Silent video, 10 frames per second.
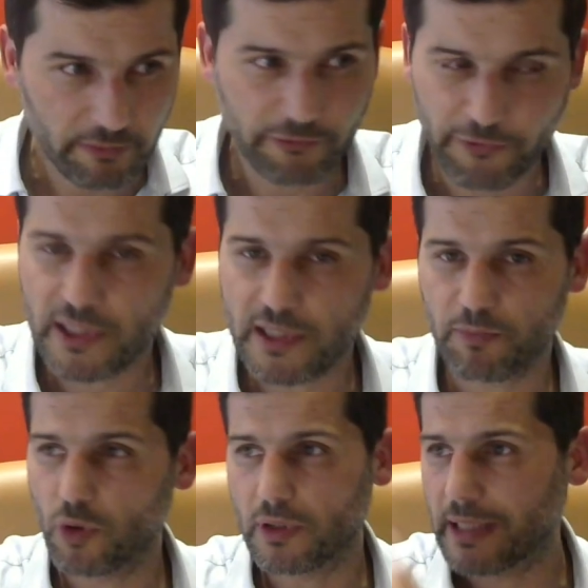
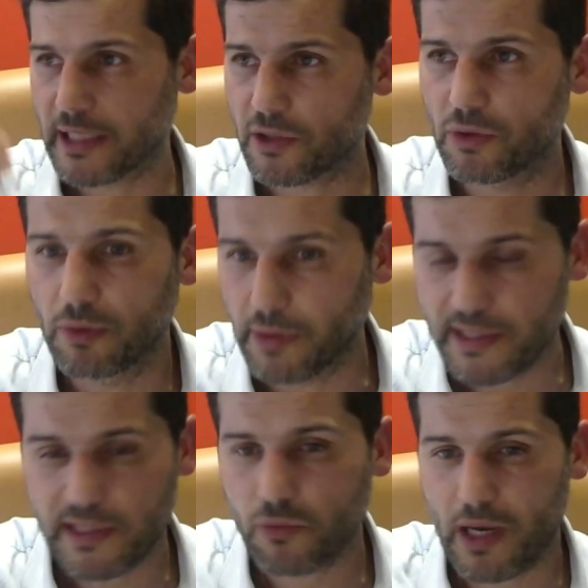facebook let's do
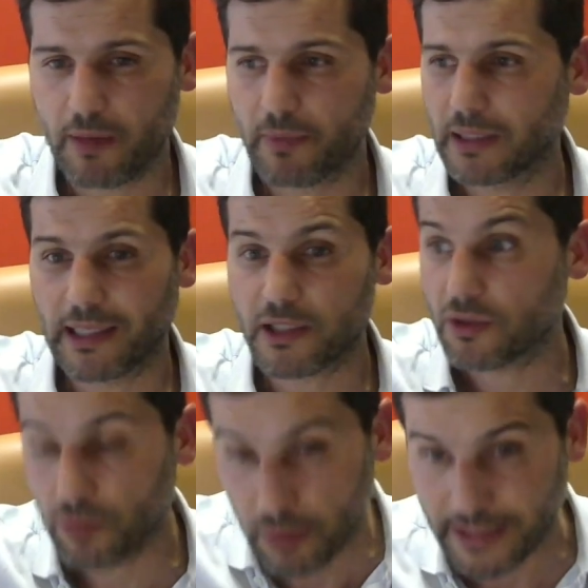instagram and let's
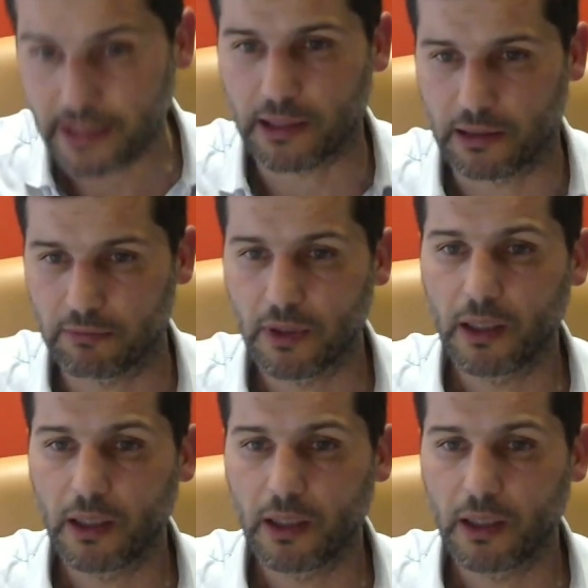do linkedin